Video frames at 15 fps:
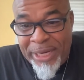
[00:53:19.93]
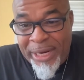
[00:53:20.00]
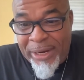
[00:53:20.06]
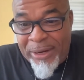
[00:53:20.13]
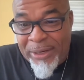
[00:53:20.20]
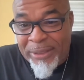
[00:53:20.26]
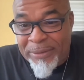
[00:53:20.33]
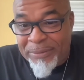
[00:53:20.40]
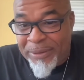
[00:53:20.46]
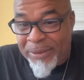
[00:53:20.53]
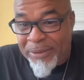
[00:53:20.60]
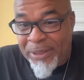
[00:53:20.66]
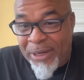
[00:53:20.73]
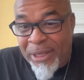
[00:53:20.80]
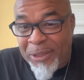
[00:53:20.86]
hair
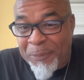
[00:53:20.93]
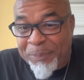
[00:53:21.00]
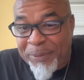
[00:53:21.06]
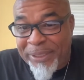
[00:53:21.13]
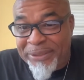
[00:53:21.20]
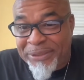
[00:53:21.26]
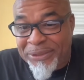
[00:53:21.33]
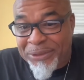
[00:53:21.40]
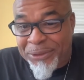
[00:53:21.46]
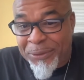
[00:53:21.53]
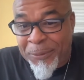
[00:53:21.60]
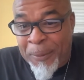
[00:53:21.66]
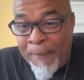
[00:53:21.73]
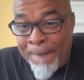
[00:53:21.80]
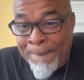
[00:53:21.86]
in other places
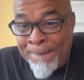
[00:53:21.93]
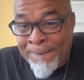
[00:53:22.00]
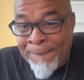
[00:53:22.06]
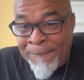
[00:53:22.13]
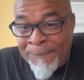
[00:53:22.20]
too.